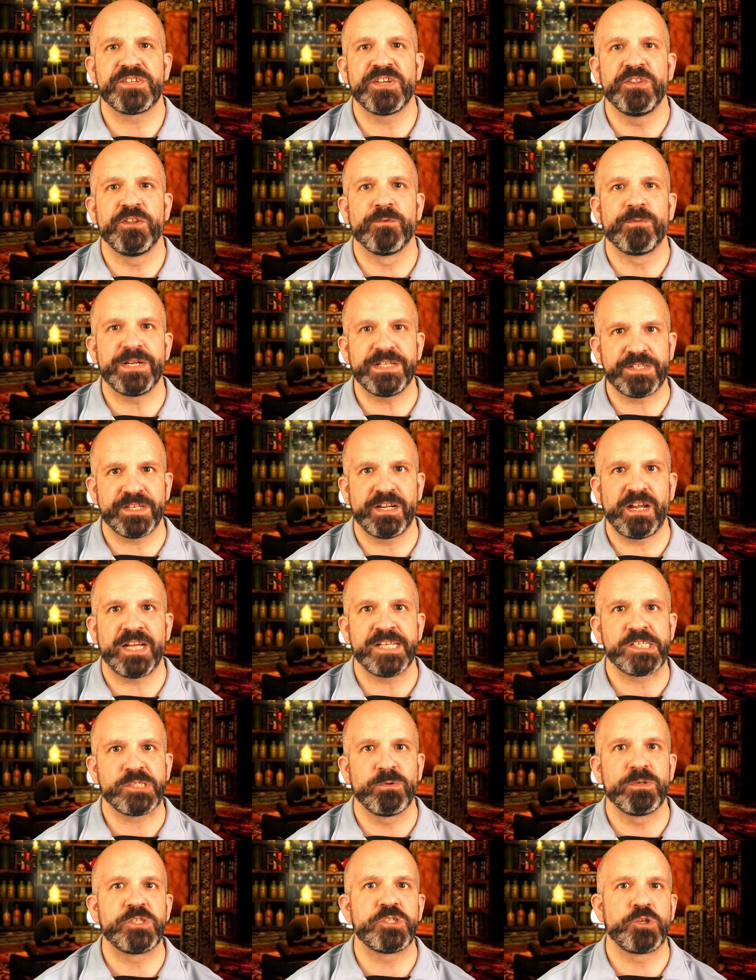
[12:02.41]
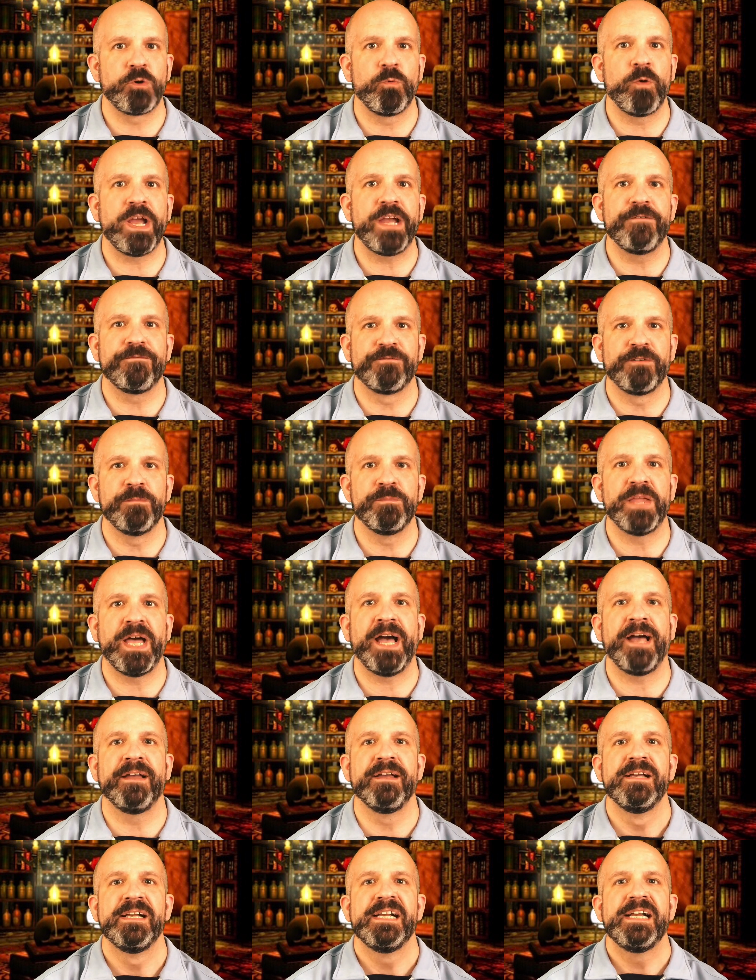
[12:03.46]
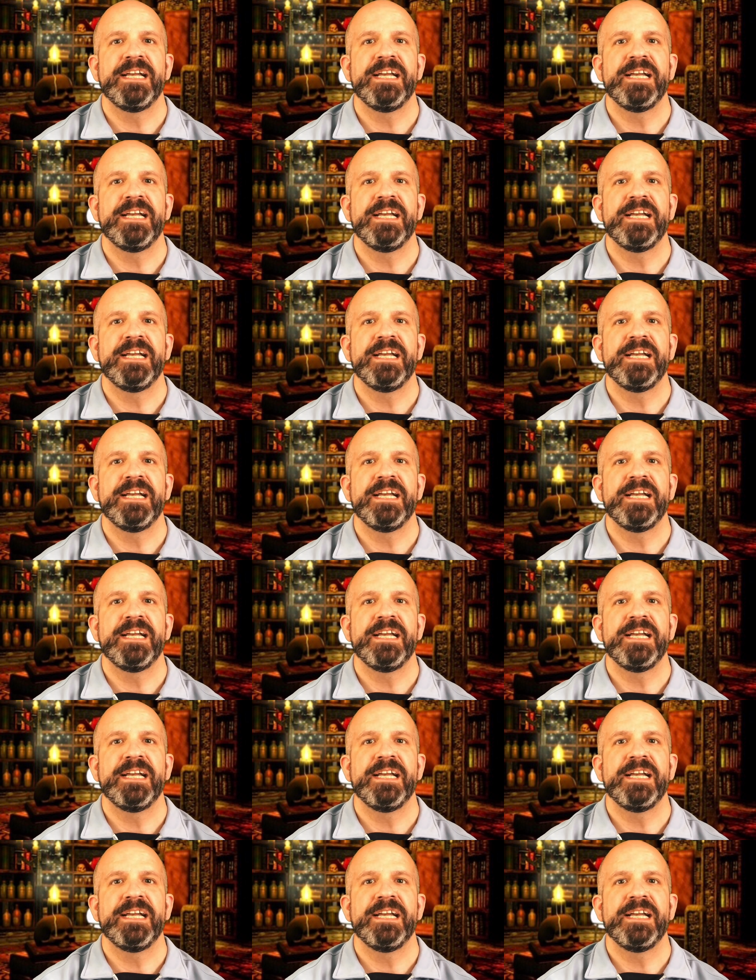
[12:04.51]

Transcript: and the reason I switched away from that,